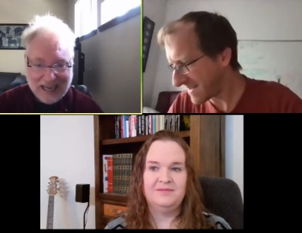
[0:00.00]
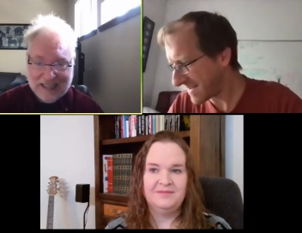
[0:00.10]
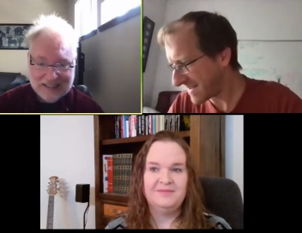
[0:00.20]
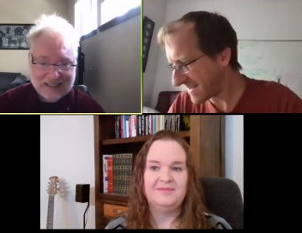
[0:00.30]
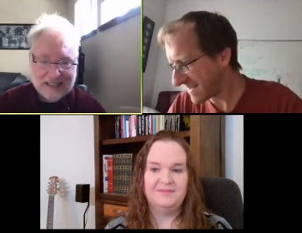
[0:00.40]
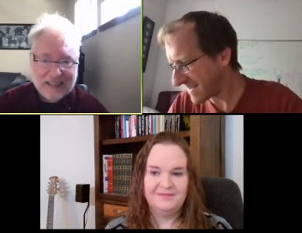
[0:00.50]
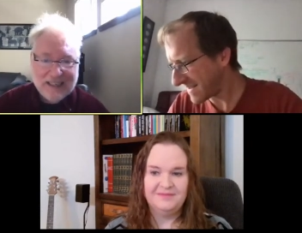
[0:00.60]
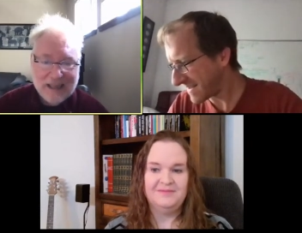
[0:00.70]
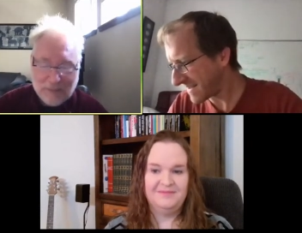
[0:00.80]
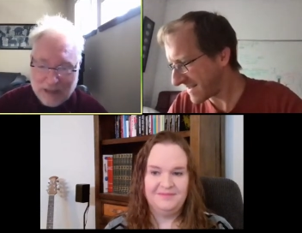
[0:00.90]

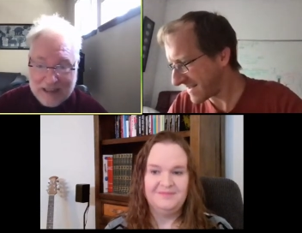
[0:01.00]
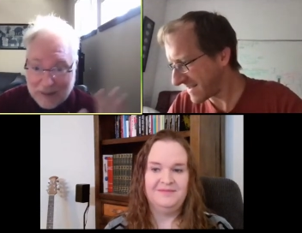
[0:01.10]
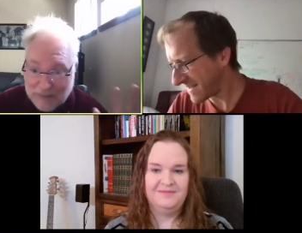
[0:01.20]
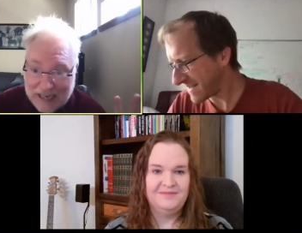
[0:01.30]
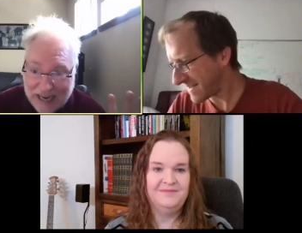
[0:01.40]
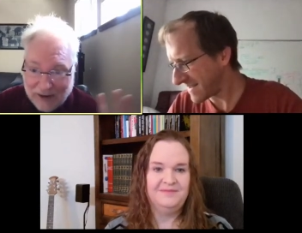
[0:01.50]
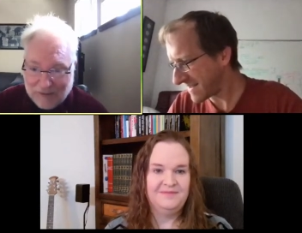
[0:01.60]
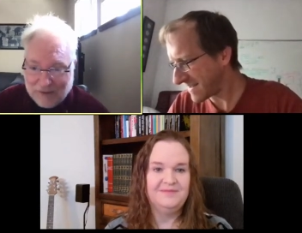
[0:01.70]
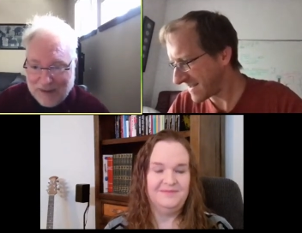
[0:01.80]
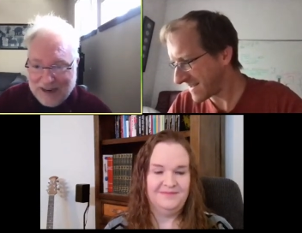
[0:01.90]
Speaker 1: dazzling, but it's upside
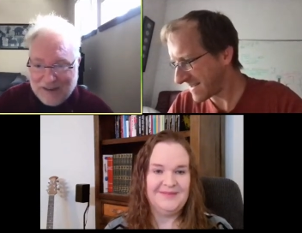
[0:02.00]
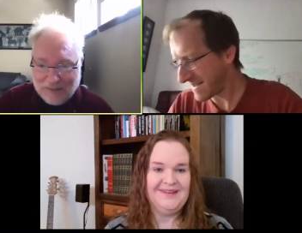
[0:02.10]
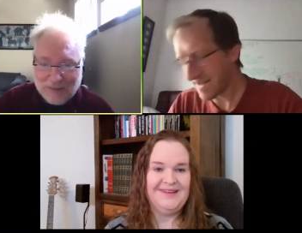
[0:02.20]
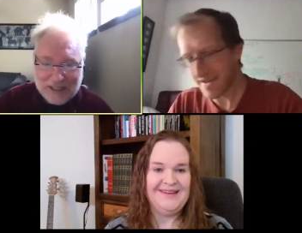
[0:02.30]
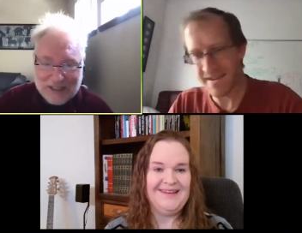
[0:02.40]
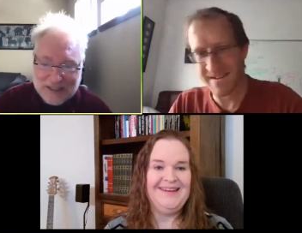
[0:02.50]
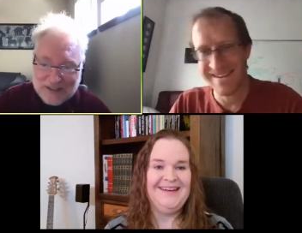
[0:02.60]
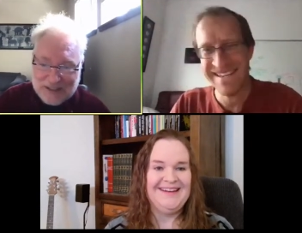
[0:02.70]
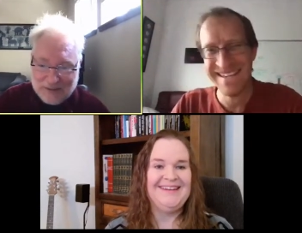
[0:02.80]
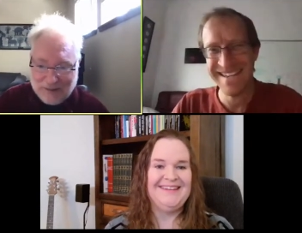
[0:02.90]
down from what you're
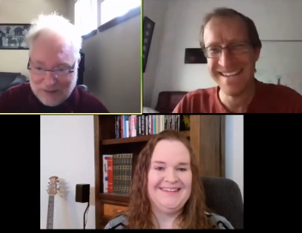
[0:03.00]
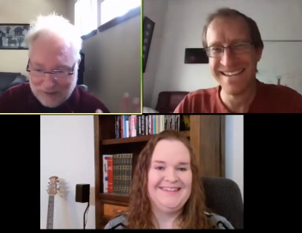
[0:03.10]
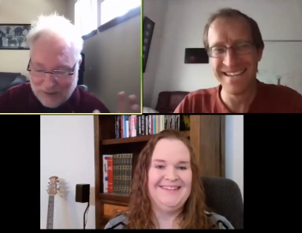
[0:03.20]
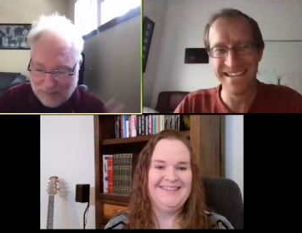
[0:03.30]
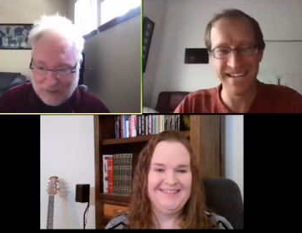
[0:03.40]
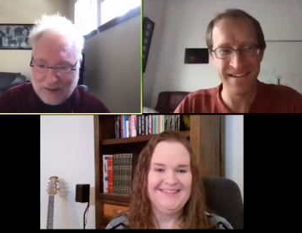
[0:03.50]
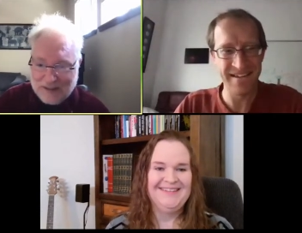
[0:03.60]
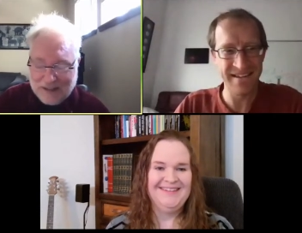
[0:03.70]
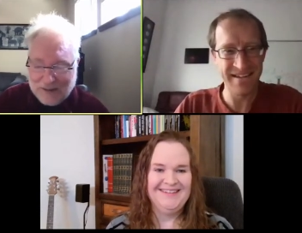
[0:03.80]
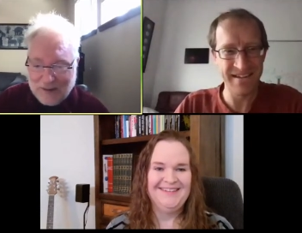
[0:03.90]
used to if you grew up in
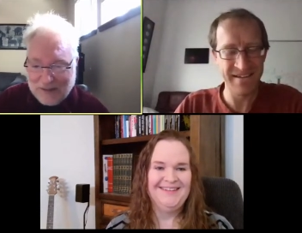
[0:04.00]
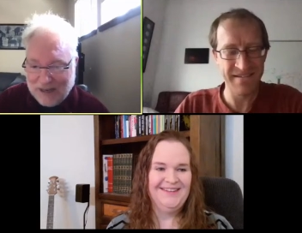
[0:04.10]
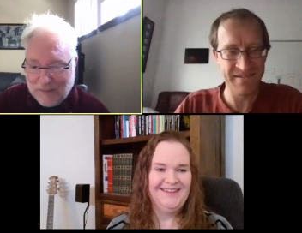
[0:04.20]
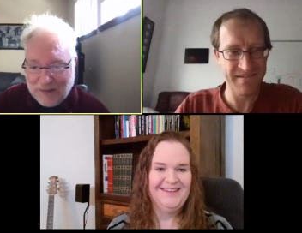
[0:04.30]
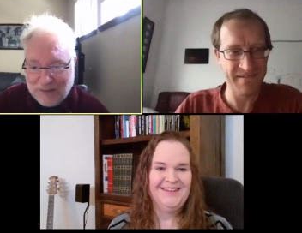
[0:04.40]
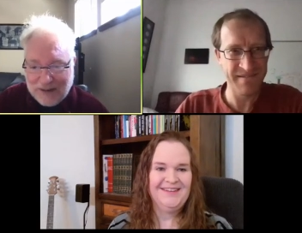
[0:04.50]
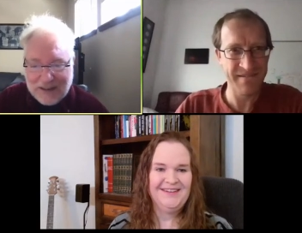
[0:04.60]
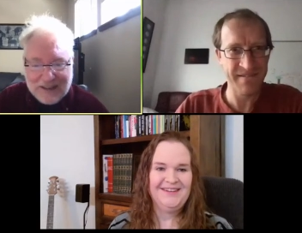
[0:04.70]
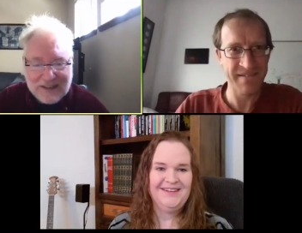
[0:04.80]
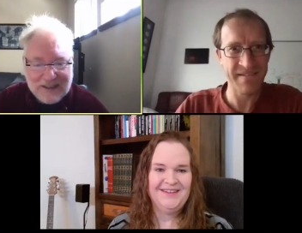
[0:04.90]
the northern
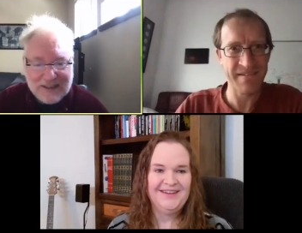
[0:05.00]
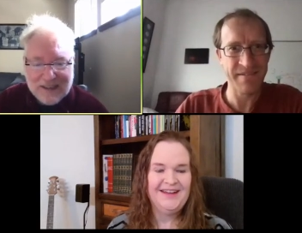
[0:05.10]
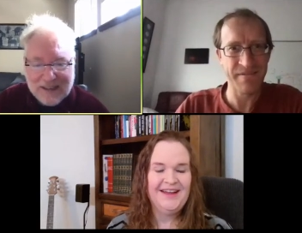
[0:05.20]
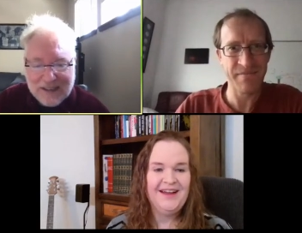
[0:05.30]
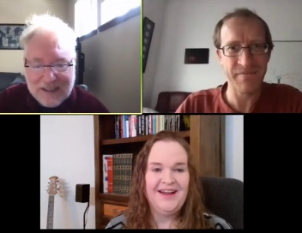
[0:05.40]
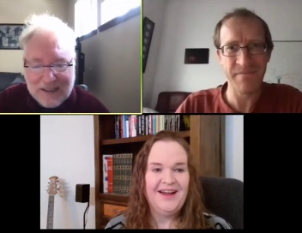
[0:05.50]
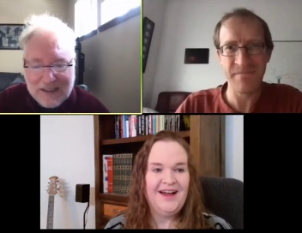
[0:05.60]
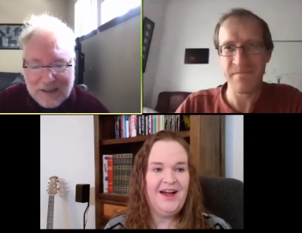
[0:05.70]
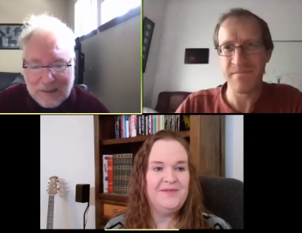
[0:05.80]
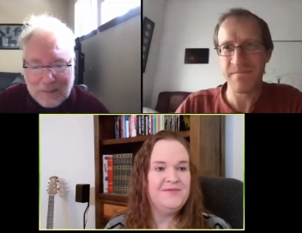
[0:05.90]
hemisphere.
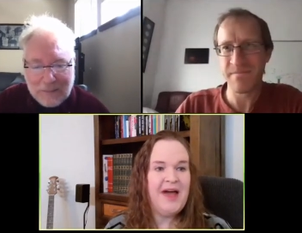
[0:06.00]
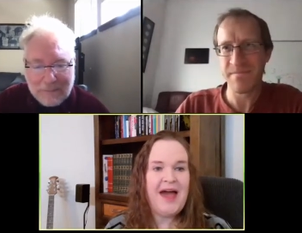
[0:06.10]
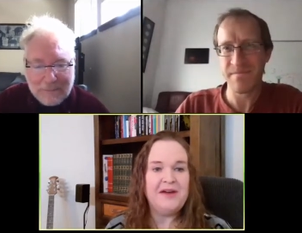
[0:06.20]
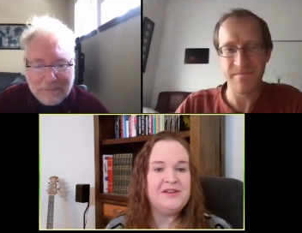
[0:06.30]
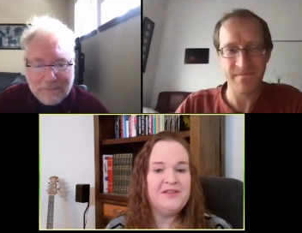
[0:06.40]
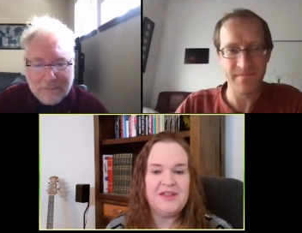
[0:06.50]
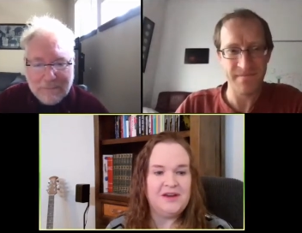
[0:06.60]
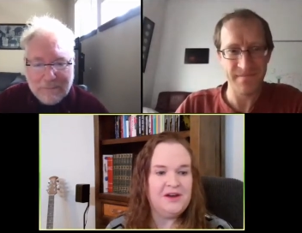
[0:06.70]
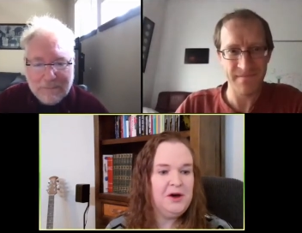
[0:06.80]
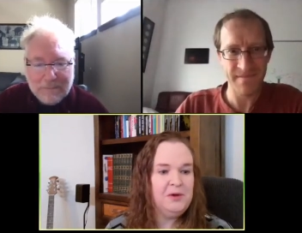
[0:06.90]
Speaker 2: How did
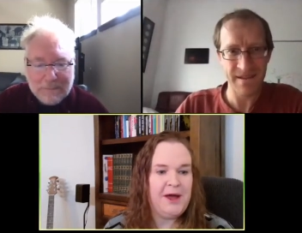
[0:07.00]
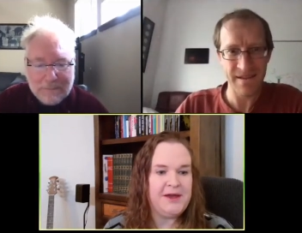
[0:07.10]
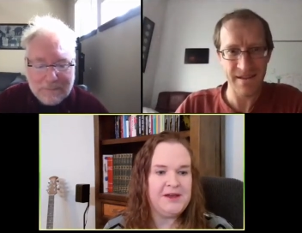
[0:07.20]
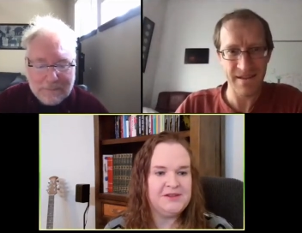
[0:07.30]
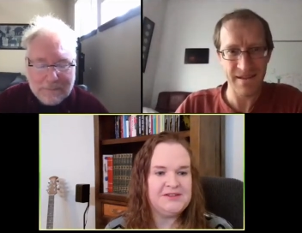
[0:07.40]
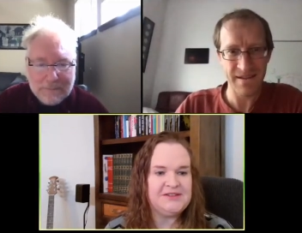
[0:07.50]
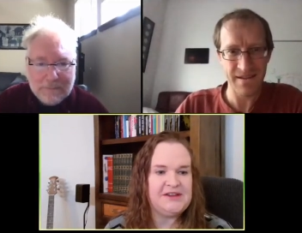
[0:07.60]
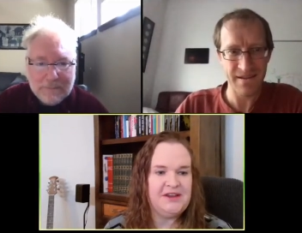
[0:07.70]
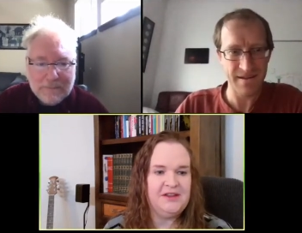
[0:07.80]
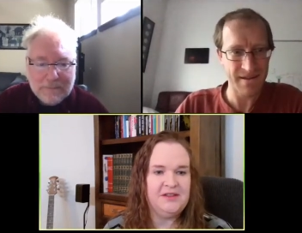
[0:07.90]
the Hawaiians
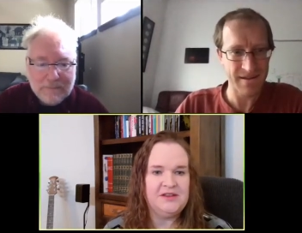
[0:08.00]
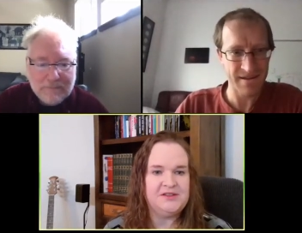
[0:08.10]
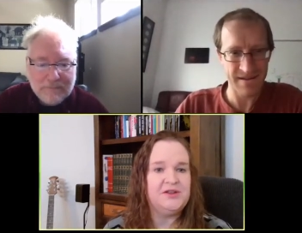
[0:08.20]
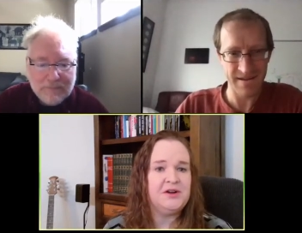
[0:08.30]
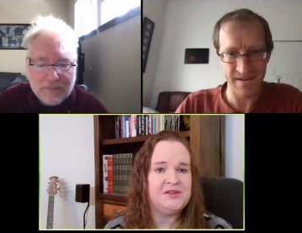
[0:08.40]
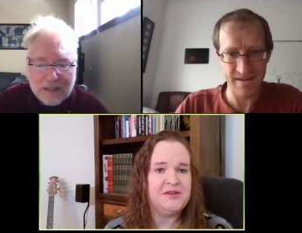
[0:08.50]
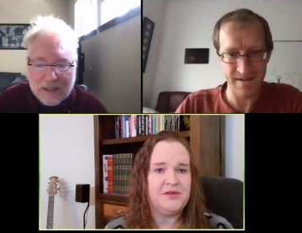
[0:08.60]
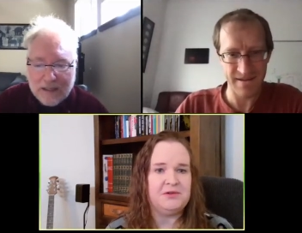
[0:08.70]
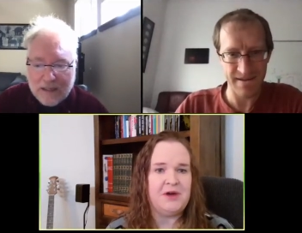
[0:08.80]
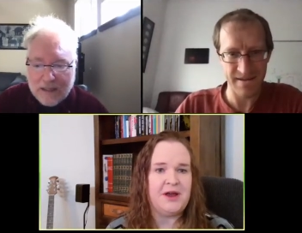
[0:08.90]
see the stars
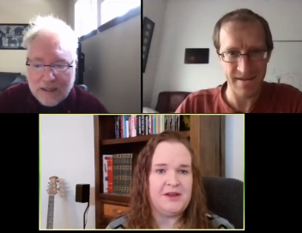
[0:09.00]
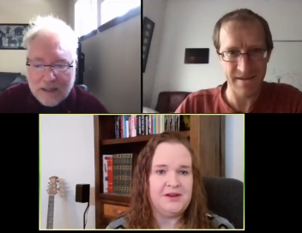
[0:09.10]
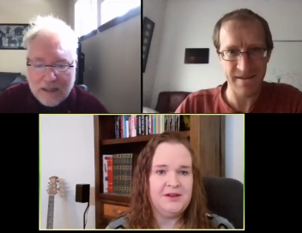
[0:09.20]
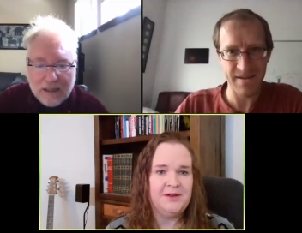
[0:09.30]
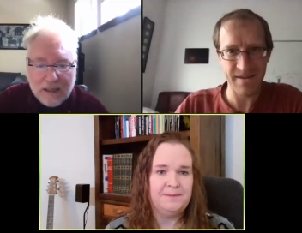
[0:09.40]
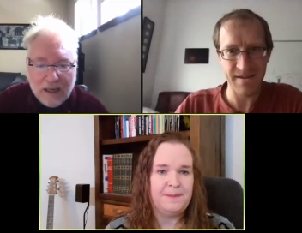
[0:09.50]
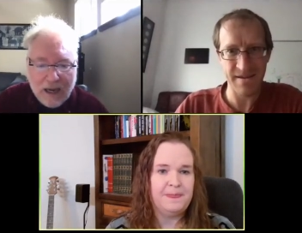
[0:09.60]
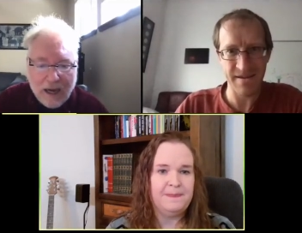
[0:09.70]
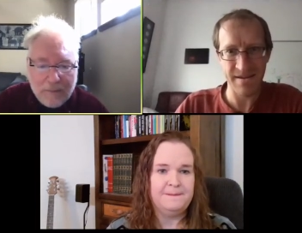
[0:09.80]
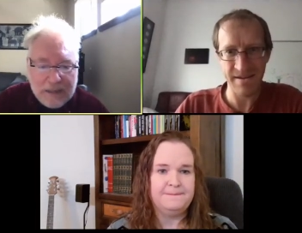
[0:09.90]
of Orion?
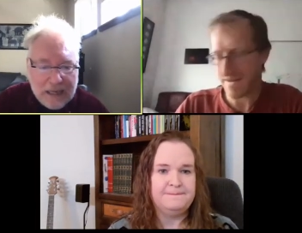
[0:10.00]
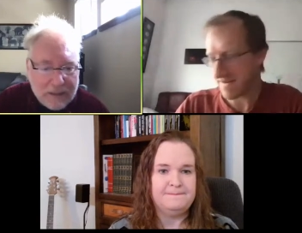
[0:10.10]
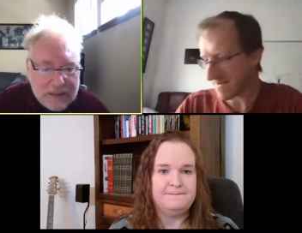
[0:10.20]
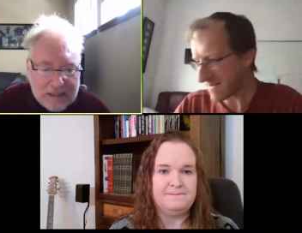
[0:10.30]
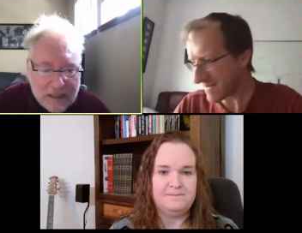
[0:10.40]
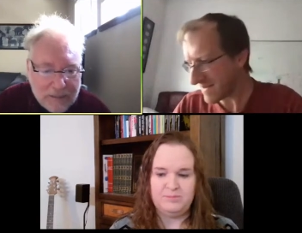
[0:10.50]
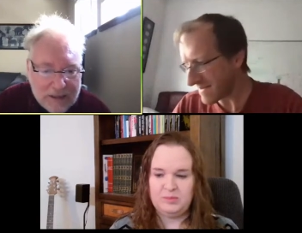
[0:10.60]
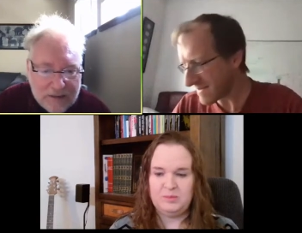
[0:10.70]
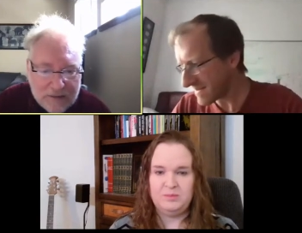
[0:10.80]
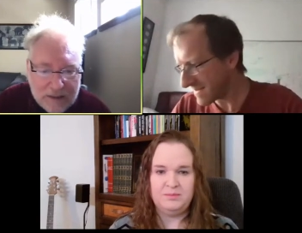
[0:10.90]
Yeah, let me
Speaker 1: share
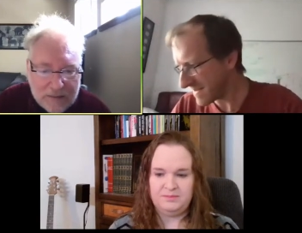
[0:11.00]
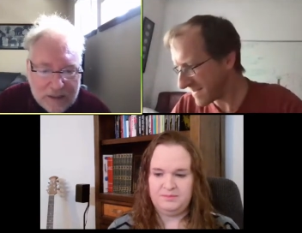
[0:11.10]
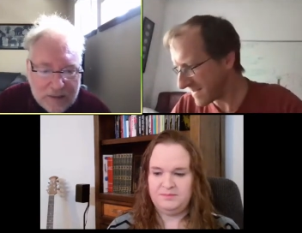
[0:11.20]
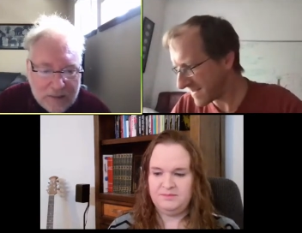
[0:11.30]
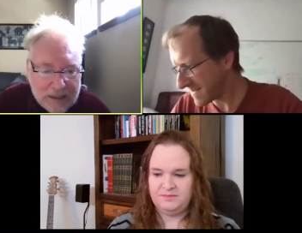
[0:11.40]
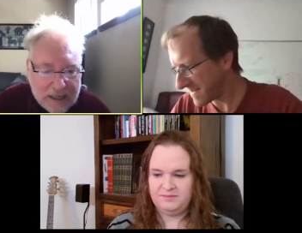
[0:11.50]
my screen really quick,